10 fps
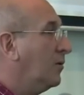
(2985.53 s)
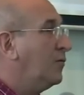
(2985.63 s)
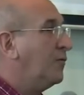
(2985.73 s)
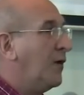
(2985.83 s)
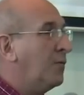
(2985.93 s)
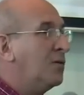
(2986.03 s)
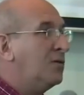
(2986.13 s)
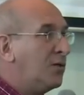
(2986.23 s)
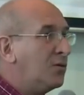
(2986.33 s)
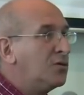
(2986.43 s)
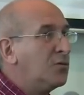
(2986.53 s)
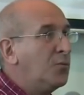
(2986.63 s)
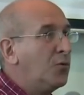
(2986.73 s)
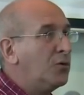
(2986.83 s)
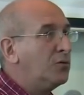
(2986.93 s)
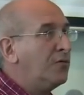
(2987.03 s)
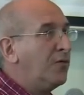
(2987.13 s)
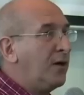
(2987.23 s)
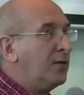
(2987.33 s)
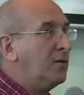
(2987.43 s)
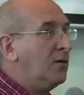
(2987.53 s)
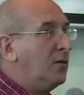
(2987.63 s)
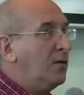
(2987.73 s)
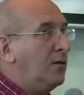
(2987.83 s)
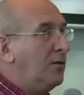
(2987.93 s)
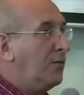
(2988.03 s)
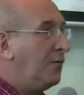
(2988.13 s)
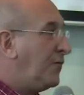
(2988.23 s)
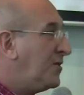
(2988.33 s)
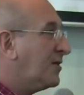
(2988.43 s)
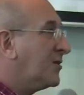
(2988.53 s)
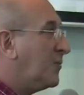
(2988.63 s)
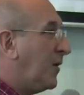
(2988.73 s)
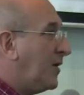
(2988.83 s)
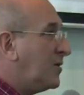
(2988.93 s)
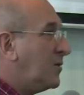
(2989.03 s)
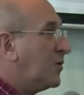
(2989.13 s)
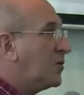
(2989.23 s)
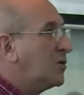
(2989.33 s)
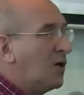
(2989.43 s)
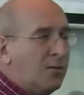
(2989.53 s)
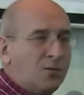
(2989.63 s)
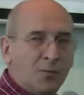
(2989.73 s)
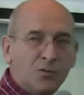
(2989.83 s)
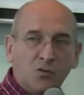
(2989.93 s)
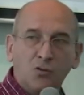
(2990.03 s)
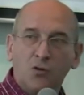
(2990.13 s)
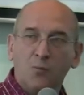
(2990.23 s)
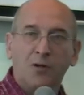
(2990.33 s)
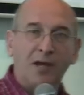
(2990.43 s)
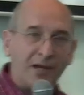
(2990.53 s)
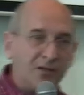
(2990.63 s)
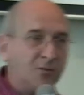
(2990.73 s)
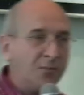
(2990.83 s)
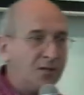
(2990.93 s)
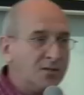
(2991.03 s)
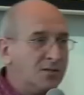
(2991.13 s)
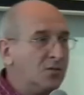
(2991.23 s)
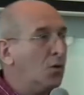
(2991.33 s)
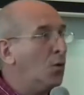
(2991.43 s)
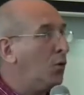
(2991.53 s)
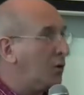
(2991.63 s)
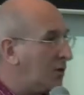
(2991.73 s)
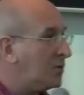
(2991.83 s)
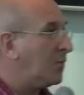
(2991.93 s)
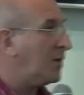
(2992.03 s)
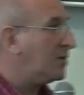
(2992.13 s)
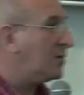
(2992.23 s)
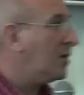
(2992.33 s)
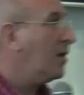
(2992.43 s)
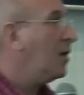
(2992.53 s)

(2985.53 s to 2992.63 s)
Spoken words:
To find material support, to find physical spaces, because I'm sure you know about hacker spaces, co-working spaces.